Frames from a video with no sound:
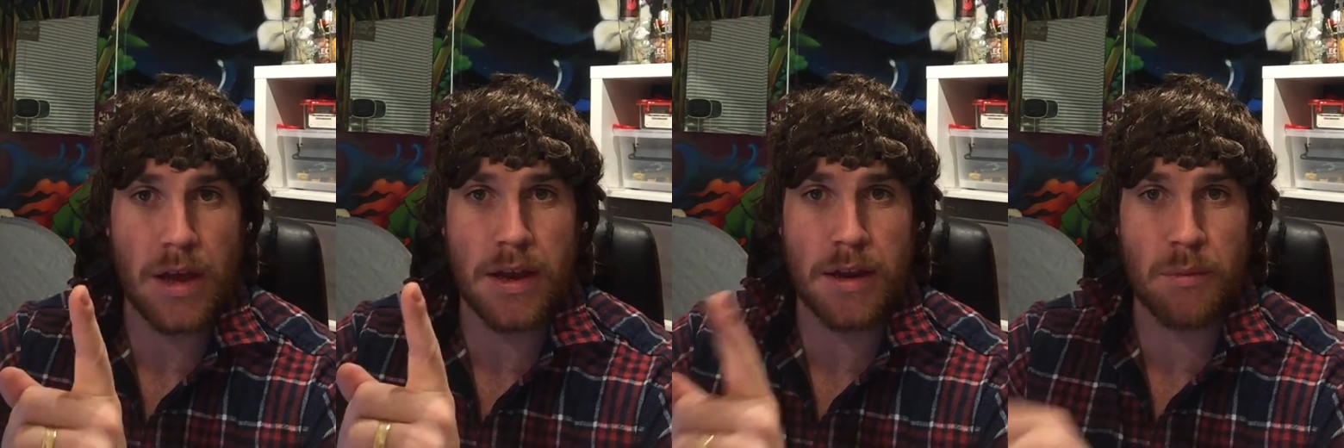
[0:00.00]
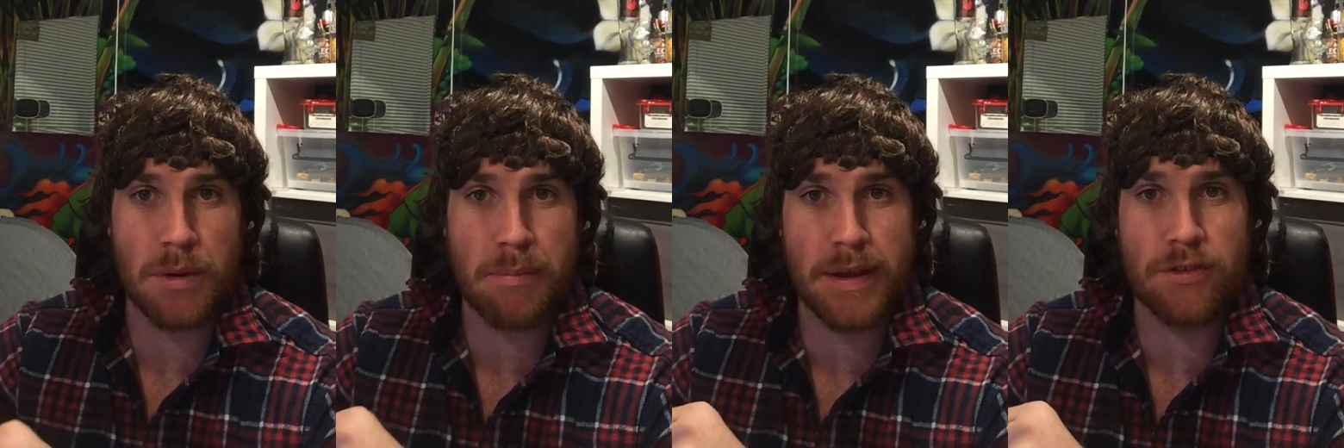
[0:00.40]
and then
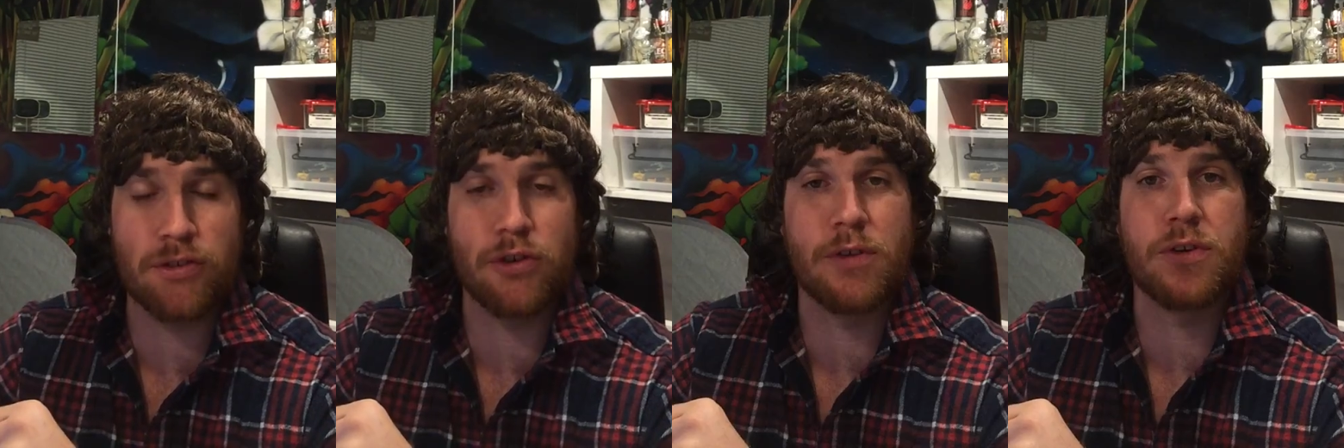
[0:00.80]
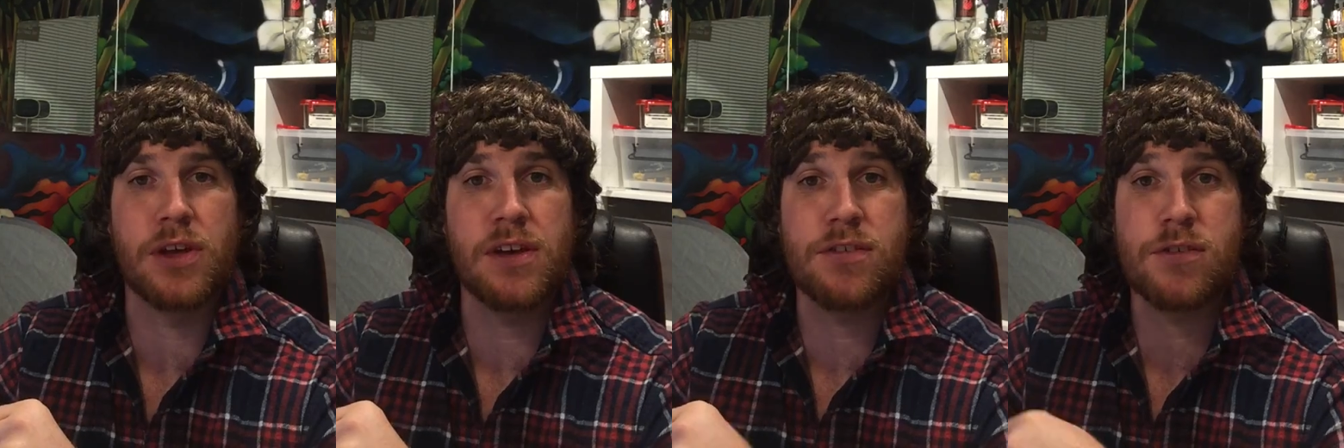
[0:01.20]
we pitched 2 different
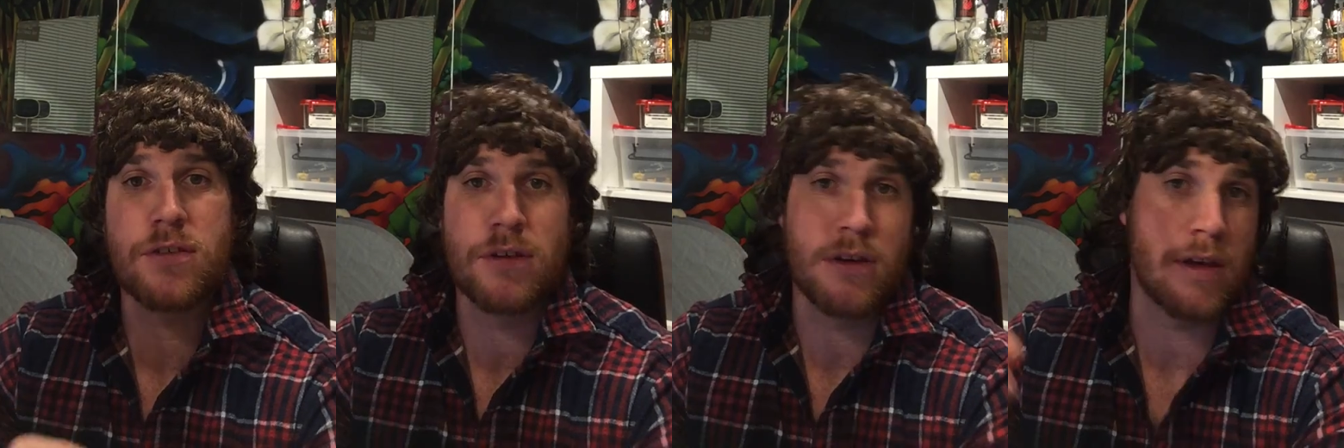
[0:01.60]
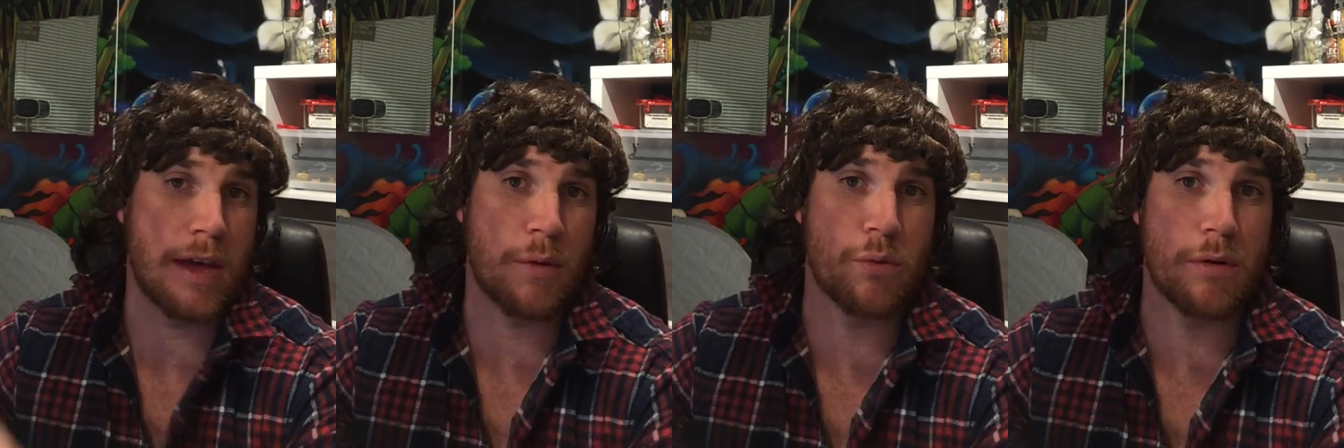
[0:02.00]
yeasts.
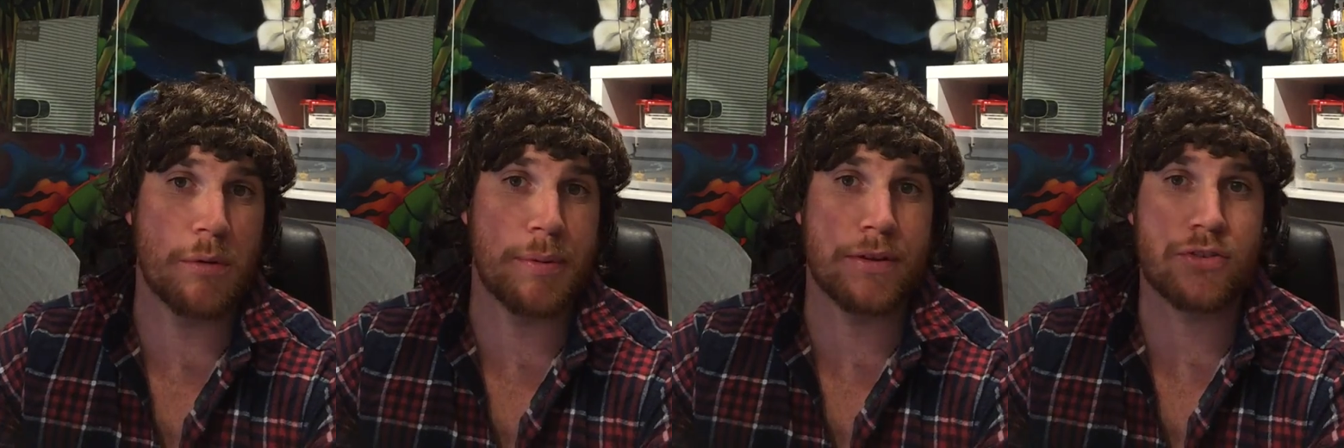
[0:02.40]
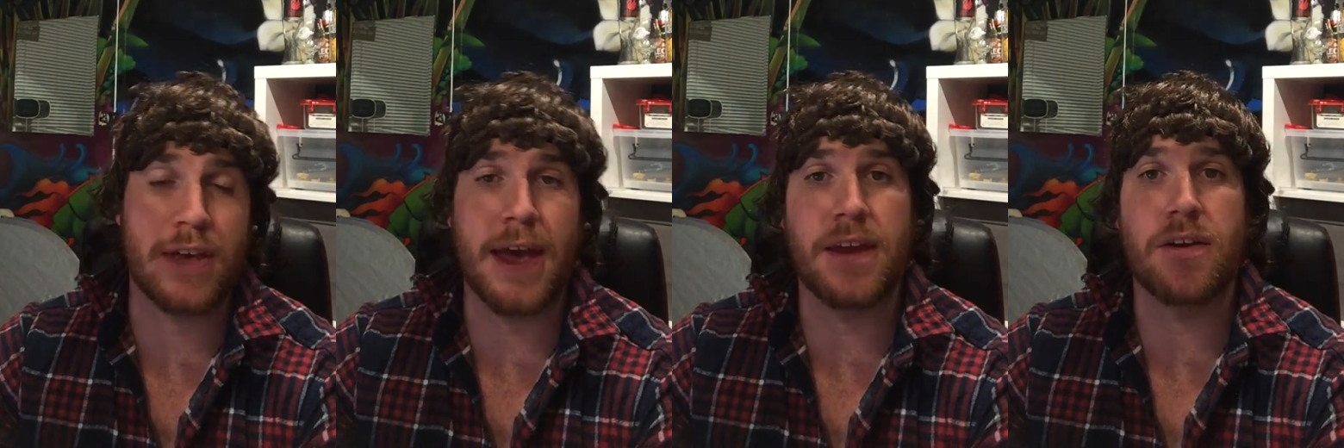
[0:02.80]
In one we pitched
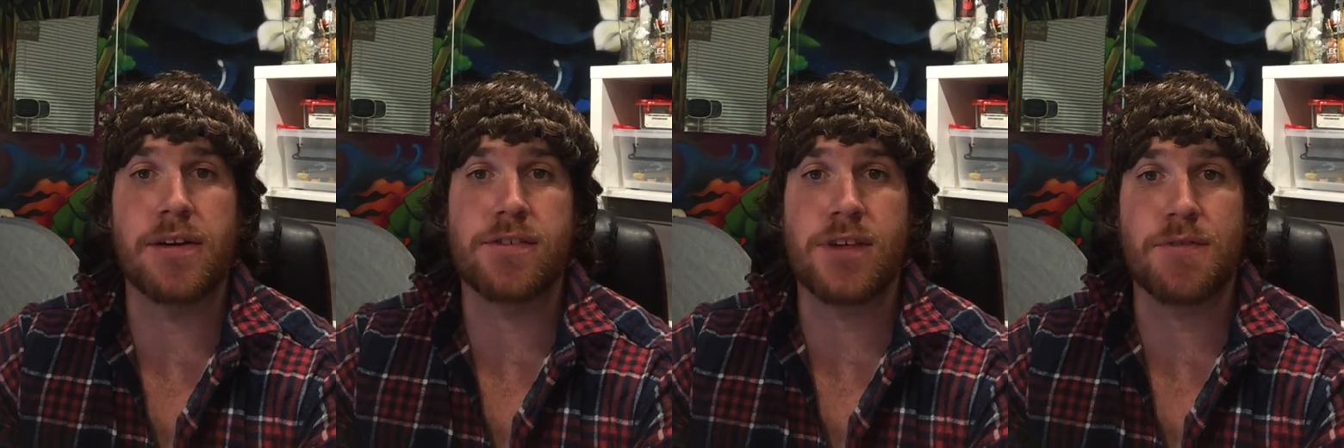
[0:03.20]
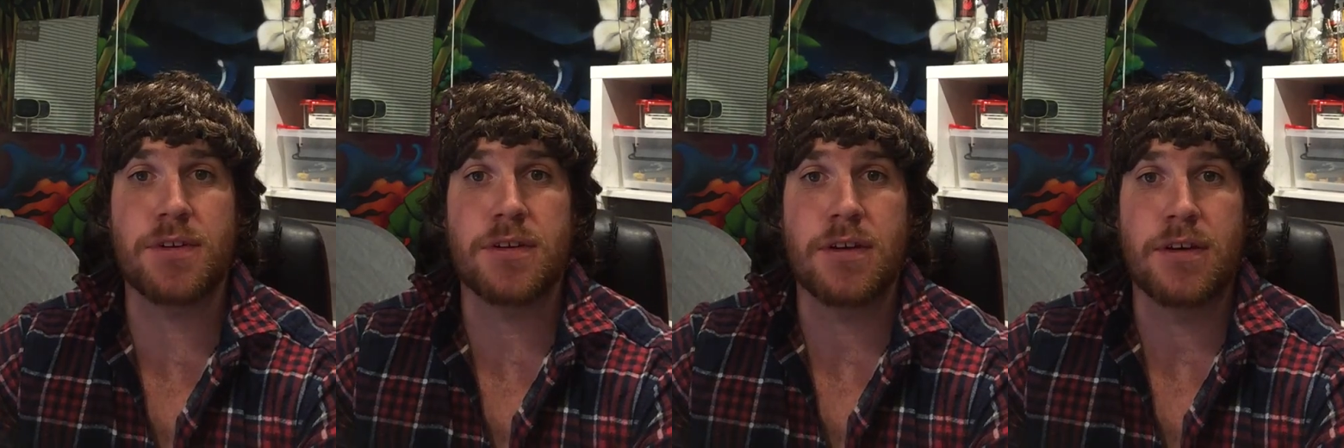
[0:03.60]

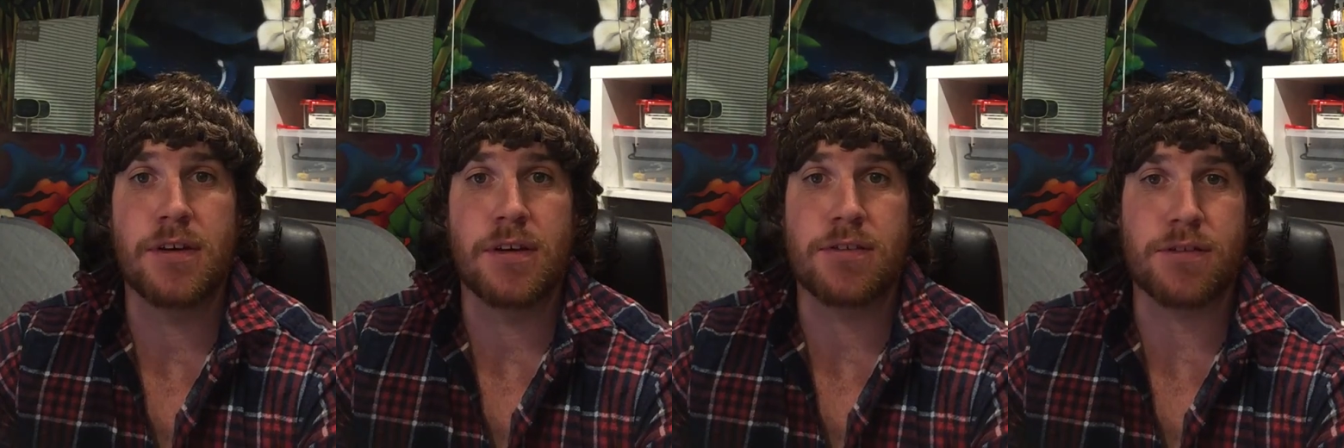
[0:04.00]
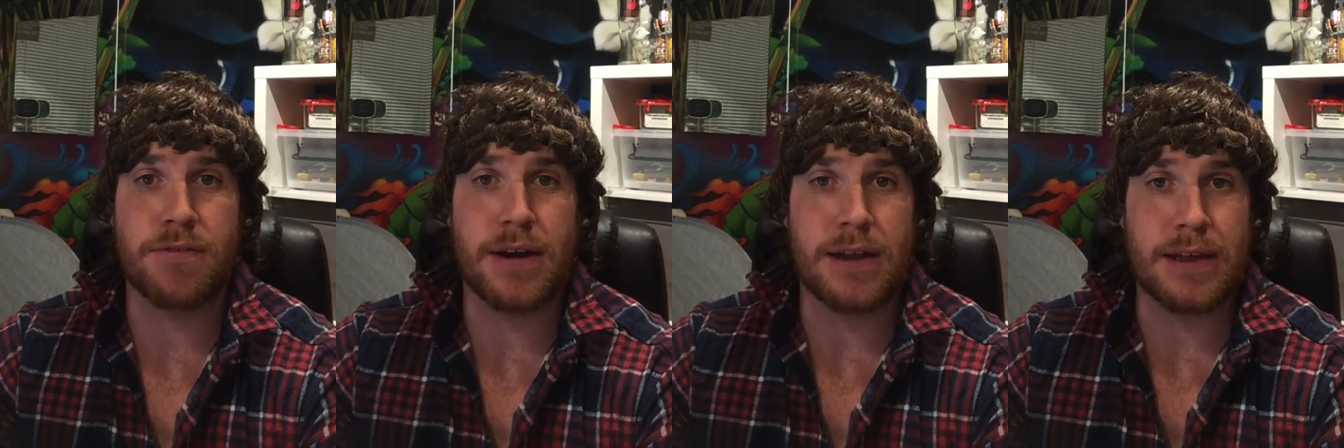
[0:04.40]
K97
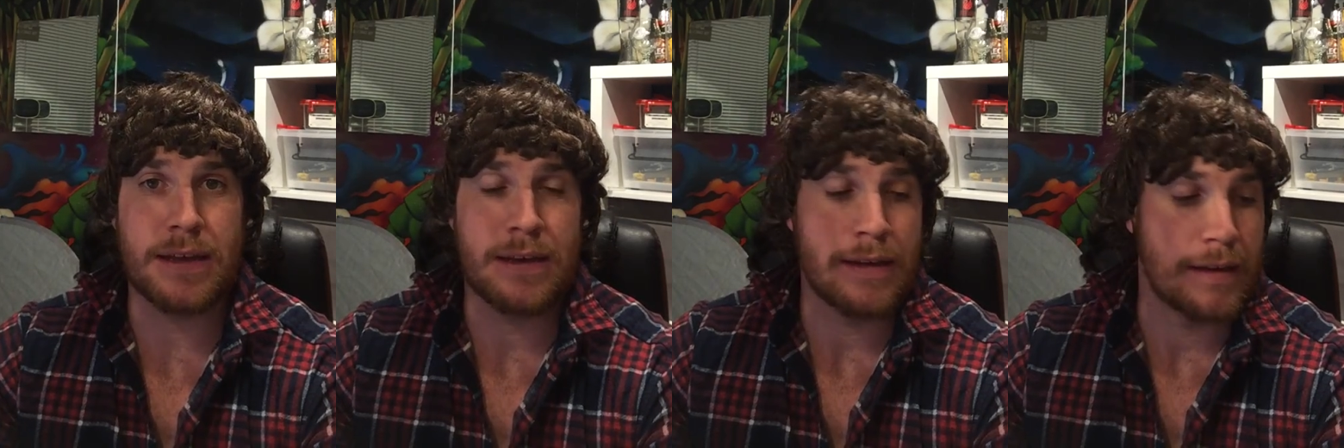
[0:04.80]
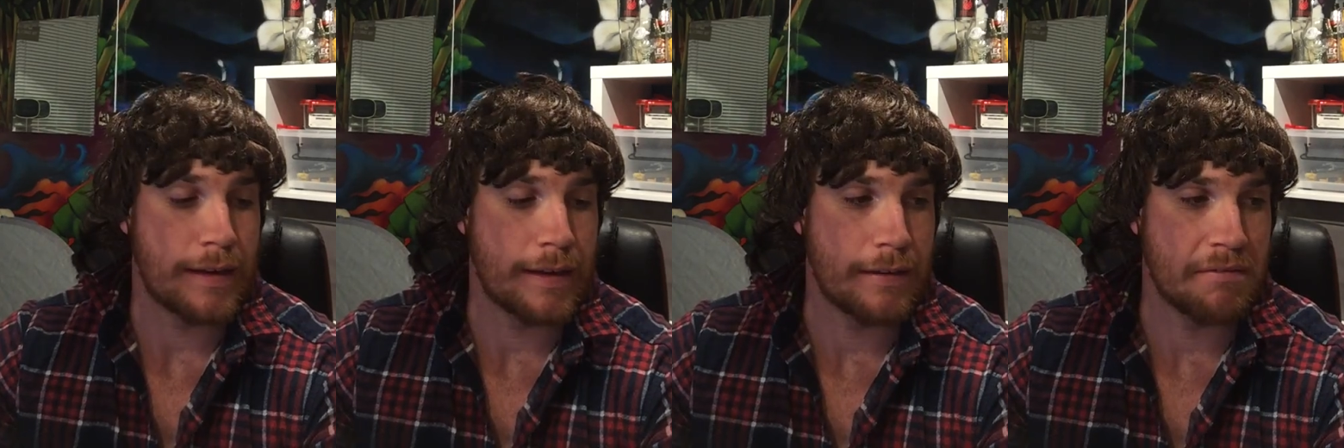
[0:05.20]

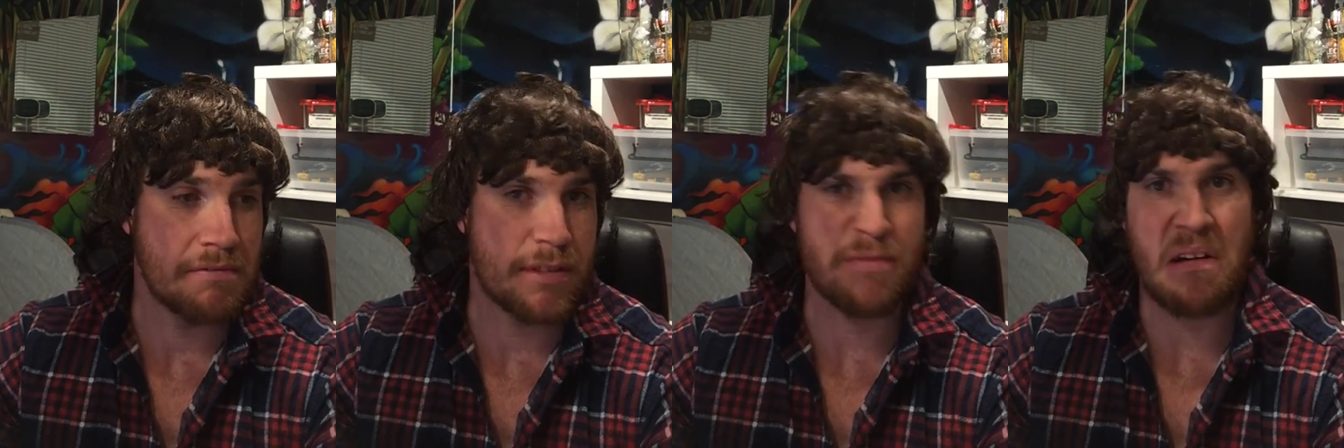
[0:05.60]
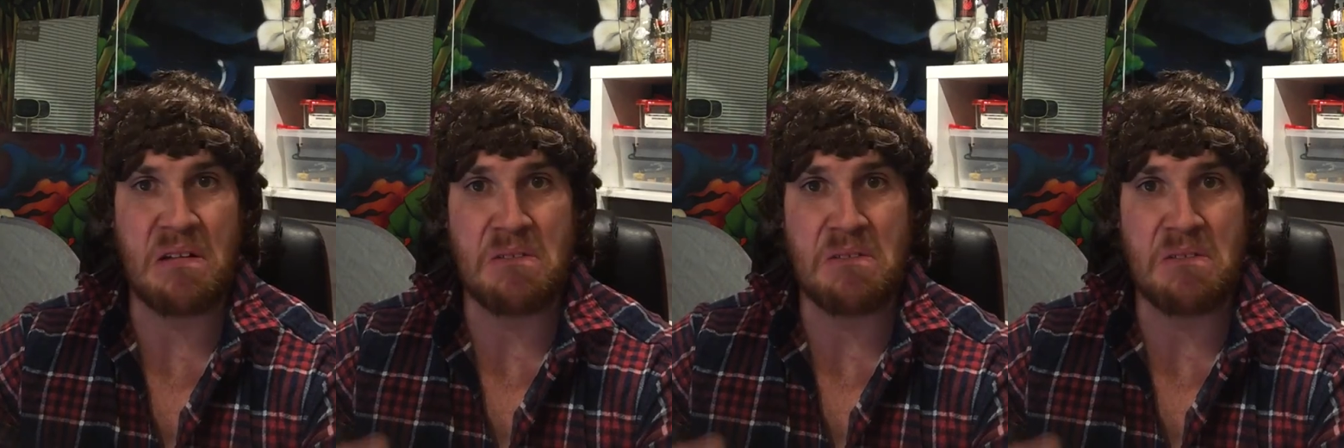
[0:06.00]
VS